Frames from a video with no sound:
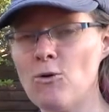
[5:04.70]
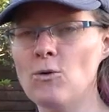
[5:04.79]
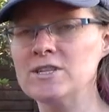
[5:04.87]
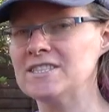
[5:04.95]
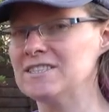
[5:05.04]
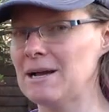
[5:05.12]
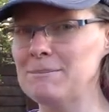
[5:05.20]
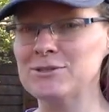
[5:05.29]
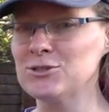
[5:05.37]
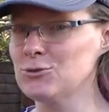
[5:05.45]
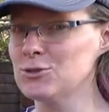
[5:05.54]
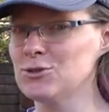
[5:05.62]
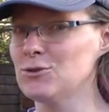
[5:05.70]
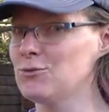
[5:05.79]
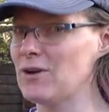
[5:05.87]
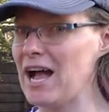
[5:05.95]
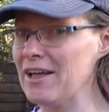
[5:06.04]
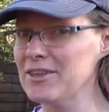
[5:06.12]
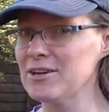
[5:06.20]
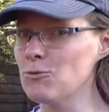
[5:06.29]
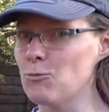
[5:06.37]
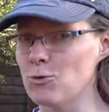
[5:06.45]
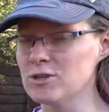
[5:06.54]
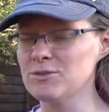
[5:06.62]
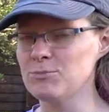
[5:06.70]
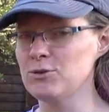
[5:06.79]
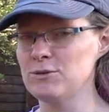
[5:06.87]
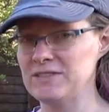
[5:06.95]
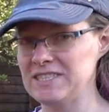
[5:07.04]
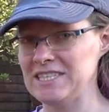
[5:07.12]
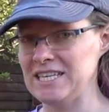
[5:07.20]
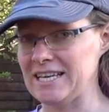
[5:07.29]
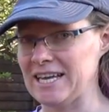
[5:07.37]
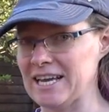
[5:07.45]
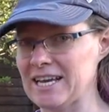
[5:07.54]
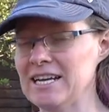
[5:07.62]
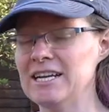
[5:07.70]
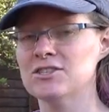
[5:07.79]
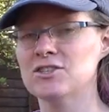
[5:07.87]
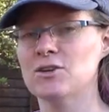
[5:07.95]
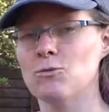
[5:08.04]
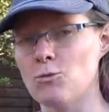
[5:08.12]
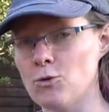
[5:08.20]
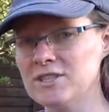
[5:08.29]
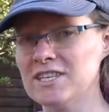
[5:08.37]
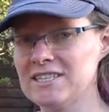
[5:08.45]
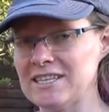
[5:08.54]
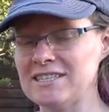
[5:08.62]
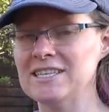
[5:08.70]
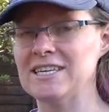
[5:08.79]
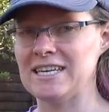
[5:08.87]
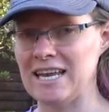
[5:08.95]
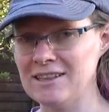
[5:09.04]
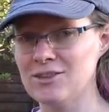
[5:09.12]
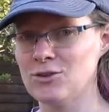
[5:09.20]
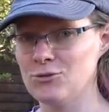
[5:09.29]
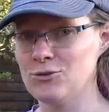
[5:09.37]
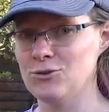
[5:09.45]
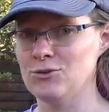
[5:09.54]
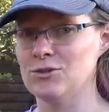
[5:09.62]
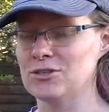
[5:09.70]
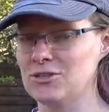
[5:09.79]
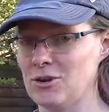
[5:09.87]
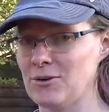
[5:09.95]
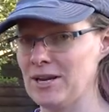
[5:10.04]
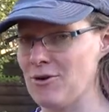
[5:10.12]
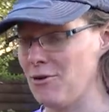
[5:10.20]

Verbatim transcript: or some sort of other waterproof sealing so that water doesn't get through the sewing